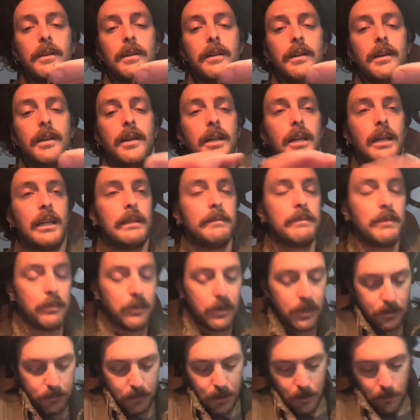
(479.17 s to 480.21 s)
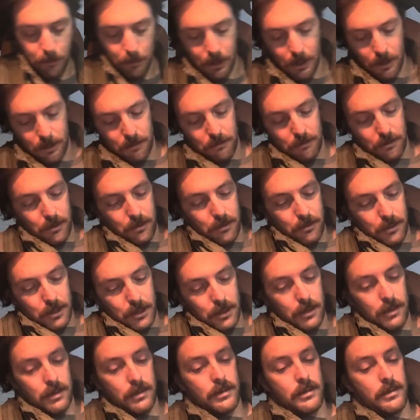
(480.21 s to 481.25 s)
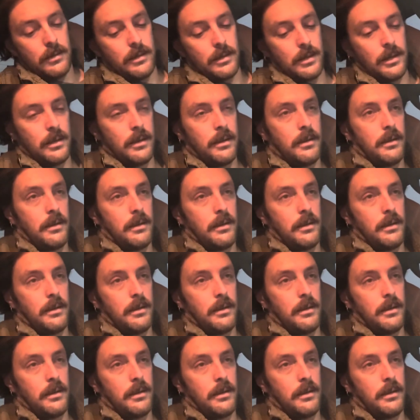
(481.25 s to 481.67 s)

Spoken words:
Let me put it in my hands real quick and see